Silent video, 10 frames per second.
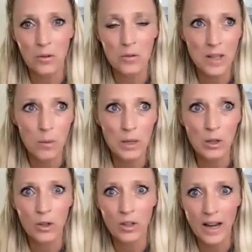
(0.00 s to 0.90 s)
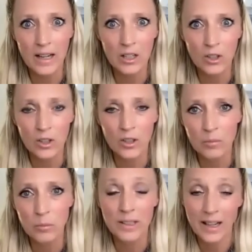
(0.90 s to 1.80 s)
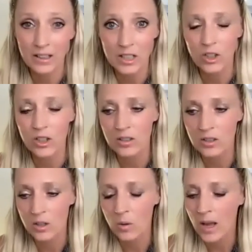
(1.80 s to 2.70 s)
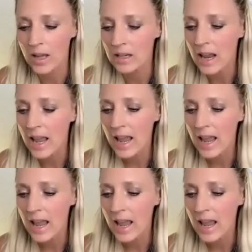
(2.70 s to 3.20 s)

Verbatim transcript: who's helping her, guiding her, protecting her, and so on.